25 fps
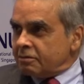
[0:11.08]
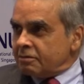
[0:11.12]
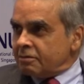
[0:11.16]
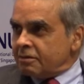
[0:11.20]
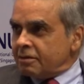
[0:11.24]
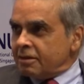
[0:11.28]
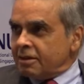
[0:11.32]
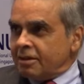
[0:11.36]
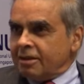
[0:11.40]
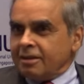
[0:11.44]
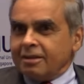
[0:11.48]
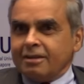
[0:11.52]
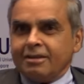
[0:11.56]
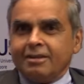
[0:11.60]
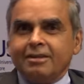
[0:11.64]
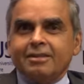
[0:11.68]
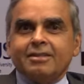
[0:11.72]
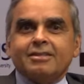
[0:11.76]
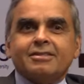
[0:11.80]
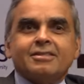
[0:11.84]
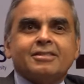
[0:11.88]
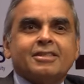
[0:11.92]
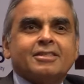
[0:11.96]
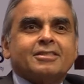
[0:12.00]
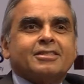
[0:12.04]
uh, in
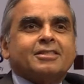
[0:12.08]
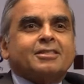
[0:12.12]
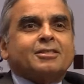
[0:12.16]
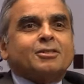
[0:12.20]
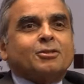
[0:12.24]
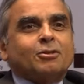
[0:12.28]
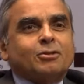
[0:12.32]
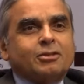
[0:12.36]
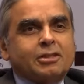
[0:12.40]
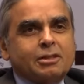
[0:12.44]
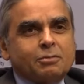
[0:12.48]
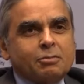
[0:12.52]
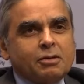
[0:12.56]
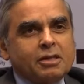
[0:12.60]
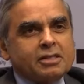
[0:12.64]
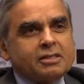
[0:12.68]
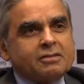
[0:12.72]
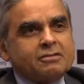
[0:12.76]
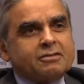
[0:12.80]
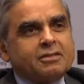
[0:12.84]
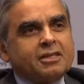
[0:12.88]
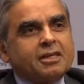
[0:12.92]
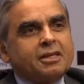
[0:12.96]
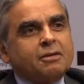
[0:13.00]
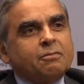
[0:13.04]
such a short space
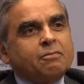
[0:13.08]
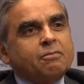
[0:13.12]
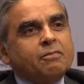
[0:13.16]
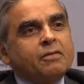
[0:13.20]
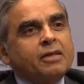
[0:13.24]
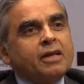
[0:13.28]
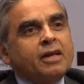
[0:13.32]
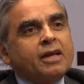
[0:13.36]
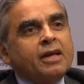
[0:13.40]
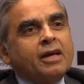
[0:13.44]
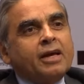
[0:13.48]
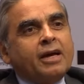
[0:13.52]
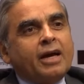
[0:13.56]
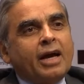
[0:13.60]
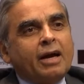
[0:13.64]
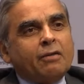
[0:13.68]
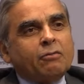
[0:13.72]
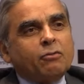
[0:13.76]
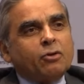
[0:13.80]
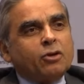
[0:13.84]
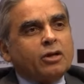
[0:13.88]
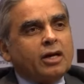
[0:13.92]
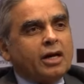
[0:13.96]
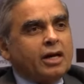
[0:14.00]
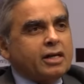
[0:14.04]
of time. I'm
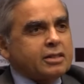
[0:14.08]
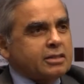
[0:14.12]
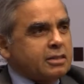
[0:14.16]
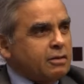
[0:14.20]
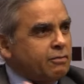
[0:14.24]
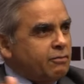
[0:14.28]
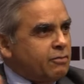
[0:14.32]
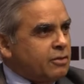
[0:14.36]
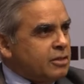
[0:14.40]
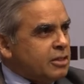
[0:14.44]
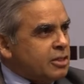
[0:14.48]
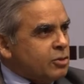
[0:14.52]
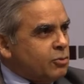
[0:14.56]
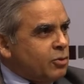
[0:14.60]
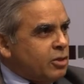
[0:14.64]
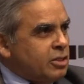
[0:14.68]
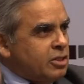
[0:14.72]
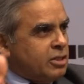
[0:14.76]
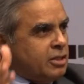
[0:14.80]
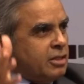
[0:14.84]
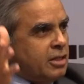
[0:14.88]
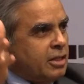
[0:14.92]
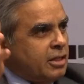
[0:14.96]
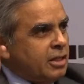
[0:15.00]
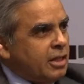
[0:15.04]
going to ask the first
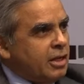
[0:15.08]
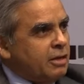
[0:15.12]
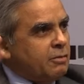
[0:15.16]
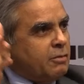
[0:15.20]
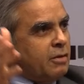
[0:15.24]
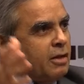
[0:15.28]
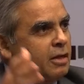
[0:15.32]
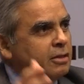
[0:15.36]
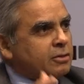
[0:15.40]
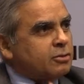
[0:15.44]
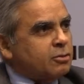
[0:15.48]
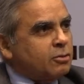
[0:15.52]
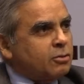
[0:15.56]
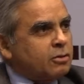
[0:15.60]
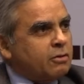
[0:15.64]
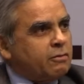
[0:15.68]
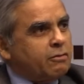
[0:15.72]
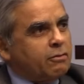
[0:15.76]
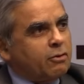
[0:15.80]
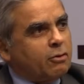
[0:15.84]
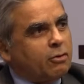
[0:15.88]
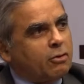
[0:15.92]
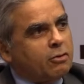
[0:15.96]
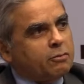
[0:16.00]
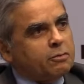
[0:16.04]
question and then I'll throw the
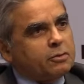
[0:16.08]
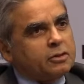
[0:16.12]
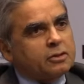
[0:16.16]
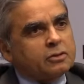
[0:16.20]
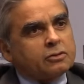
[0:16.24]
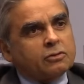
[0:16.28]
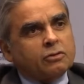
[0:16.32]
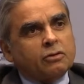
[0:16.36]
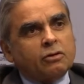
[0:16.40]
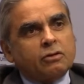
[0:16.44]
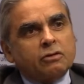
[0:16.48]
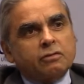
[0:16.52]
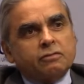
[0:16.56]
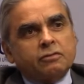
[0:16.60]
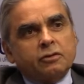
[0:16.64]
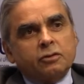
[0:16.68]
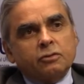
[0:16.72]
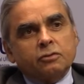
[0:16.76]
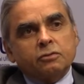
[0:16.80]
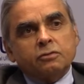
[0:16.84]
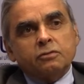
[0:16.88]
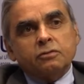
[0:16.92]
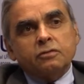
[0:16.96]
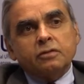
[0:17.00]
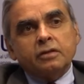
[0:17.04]
floor open to all of
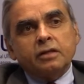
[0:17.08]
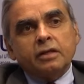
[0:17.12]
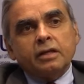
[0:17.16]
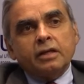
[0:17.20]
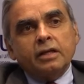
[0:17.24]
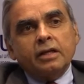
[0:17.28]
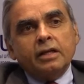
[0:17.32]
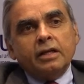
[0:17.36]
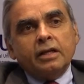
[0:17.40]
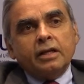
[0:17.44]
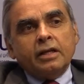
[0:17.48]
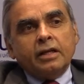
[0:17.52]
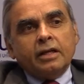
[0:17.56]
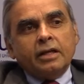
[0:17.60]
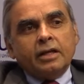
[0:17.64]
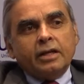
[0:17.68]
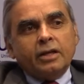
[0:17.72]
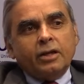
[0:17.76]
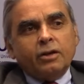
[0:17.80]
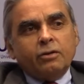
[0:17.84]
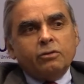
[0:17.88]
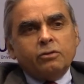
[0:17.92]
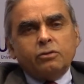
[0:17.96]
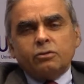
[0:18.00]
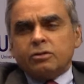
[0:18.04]
you. You
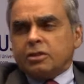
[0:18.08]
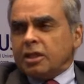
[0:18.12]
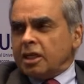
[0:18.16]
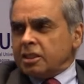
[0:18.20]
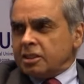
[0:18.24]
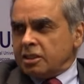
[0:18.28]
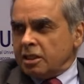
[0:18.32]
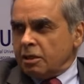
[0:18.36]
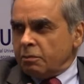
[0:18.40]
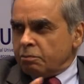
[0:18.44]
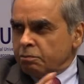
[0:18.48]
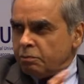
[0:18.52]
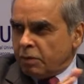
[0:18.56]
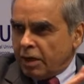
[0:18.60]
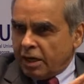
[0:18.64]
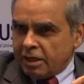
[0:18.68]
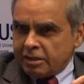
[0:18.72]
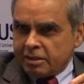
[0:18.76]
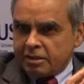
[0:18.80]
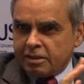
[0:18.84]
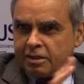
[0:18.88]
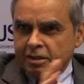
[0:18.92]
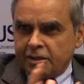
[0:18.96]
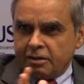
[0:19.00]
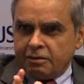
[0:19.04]
know, you touched in
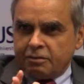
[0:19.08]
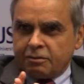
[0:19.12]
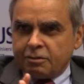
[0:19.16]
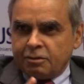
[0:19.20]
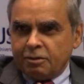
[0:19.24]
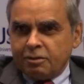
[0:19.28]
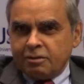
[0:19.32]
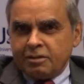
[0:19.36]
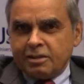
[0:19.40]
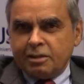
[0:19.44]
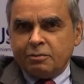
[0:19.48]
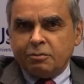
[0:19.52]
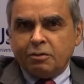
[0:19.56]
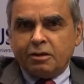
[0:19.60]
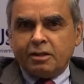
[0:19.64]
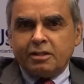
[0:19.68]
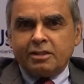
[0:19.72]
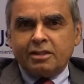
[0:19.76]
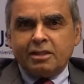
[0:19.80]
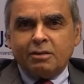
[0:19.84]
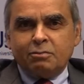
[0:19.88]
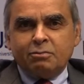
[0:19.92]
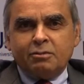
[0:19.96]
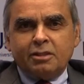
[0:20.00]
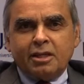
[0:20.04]
passing, of course, about a
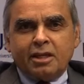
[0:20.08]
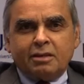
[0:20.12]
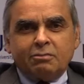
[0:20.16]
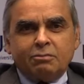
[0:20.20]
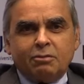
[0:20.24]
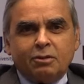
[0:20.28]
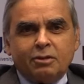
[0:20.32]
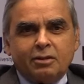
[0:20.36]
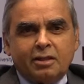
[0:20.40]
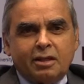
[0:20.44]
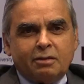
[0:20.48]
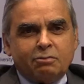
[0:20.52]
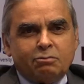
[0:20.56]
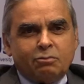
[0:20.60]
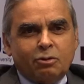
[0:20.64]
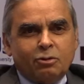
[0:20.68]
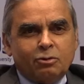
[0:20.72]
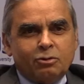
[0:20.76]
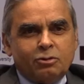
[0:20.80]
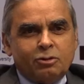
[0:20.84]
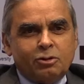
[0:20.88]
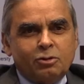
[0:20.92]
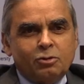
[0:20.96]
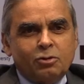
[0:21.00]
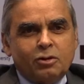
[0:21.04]
subject that
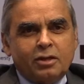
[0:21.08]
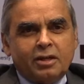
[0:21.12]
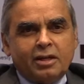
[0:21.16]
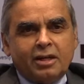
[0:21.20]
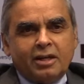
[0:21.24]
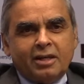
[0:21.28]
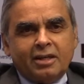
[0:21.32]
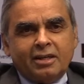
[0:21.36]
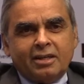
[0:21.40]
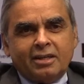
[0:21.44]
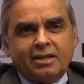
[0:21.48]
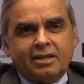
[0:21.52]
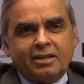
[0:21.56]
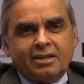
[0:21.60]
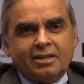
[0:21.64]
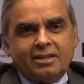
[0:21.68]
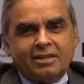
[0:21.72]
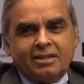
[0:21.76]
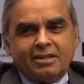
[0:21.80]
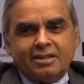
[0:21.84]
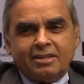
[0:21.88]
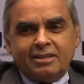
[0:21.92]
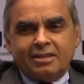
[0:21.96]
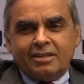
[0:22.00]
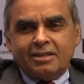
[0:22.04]
both you and I are
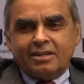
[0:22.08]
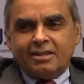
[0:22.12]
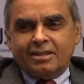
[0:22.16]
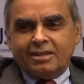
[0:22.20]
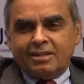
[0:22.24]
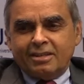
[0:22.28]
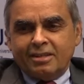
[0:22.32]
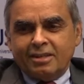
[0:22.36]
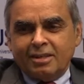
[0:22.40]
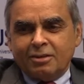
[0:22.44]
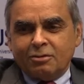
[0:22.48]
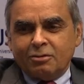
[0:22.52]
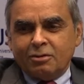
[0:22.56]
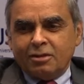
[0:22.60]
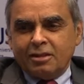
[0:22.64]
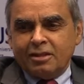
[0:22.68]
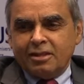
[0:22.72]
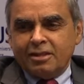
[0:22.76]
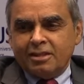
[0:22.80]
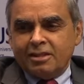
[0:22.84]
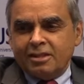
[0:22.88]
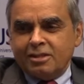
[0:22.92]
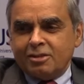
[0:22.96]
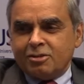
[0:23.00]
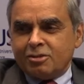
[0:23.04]
uh,
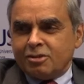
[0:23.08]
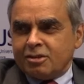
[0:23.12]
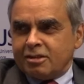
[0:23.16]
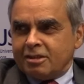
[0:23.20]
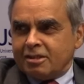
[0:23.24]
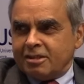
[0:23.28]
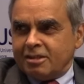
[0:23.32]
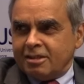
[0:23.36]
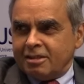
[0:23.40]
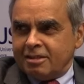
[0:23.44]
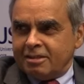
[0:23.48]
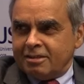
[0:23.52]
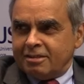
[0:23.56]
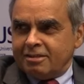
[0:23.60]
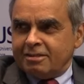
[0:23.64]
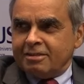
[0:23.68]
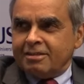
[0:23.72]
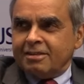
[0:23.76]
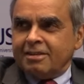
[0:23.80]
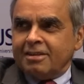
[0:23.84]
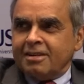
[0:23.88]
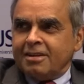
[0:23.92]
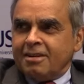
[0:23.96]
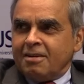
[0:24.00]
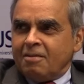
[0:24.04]
equally interested in,
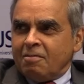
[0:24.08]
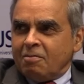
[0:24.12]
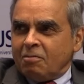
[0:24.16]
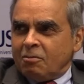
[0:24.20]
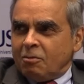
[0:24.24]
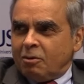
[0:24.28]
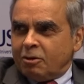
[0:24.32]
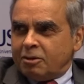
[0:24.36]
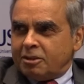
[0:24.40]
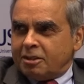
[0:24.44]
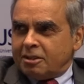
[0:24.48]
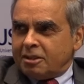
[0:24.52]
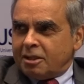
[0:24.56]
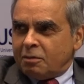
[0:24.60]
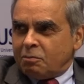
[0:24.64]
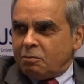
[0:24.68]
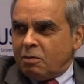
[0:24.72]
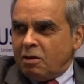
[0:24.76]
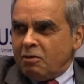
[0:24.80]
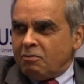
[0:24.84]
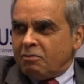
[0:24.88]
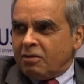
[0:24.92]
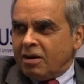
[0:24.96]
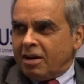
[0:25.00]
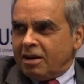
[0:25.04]
which is the
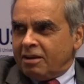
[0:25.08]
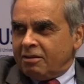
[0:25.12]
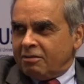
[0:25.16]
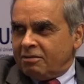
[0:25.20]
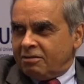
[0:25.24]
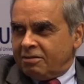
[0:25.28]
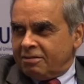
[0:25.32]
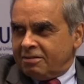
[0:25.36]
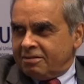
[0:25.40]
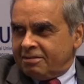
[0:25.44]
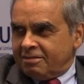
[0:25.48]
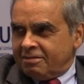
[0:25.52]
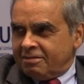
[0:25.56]
P five.